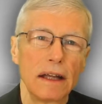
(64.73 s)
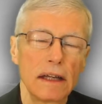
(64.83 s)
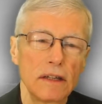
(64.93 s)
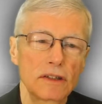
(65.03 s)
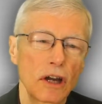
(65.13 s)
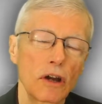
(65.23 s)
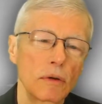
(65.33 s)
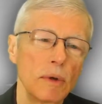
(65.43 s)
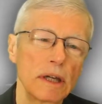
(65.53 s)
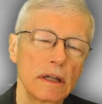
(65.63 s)
In
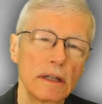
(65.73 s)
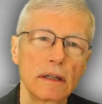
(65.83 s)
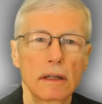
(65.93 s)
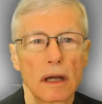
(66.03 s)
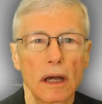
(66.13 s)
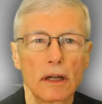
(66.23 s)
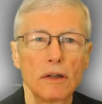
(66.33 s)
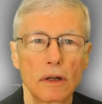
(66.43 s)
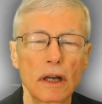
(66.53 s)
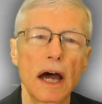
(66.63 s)
turn, we can
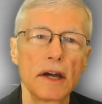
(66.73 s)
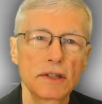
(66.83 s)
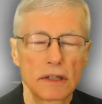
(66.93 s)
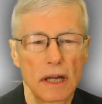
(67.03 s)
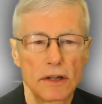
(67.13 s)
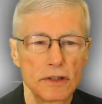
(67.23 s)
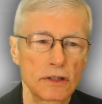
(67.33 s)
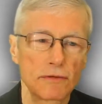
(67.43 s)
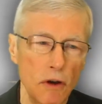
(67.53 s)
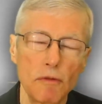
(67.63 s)
utilize not
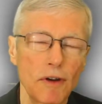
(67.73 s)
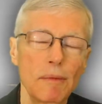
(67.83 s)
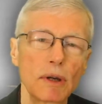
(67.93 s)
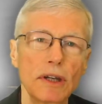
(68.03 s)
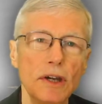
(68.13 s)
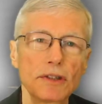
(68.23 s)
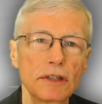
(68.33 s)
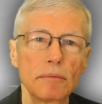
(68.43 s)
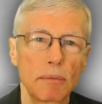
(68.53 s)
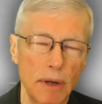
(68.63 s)
just foam
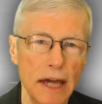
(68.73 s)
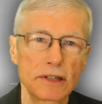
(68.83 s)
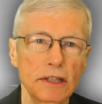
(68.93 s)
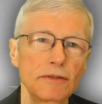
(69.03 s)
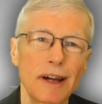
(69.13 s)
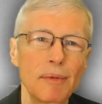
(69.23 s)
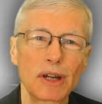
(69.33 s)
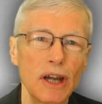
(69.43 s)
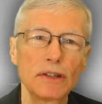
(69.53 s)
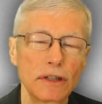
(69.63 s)
fabrication, but plastics
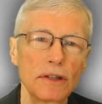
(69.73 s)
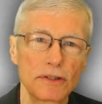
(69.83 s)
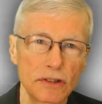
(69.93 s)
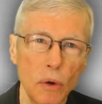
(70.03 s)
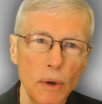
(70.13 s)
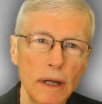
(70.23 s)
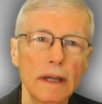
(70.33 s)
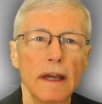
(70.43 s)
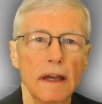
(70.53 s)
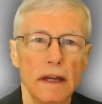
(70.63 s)
fabrication and sewing
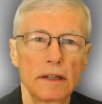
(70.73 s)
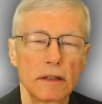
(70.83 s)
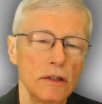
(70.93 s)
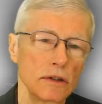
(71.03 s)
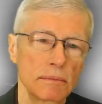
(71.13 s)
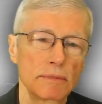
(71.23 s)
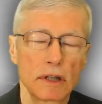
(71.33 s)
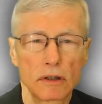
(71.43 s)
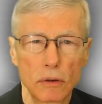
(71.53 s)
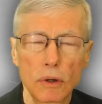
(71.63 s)

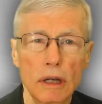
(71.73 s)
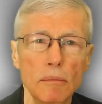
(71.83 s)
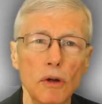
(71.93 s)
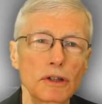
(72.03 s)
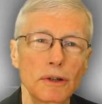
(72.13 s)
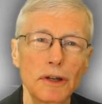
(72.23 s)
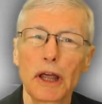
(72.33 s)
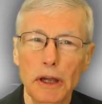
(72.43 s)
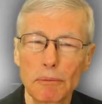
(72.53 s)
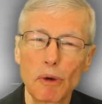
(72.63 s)
to create multiple
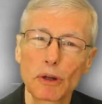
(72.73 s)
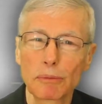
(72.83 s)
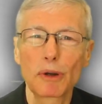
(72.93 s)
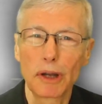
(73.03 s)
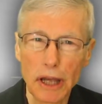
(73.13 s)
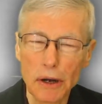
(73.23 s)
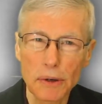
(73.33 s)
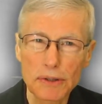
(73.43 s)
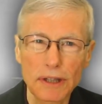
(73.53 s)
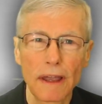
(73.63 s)

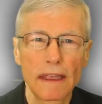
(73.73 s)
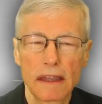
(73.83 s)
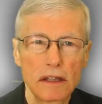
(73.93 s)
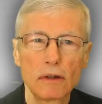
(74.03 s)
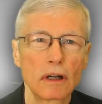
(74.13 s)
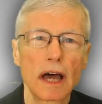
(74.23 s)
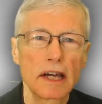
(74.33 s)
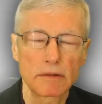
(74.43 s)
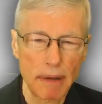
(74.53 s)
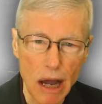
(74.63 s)
layers,
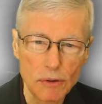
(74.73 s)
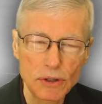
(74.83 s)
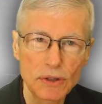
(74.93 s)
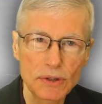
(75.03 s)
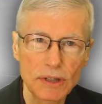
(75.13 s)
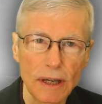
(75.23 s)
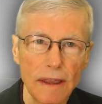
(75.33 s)
utilize pouches,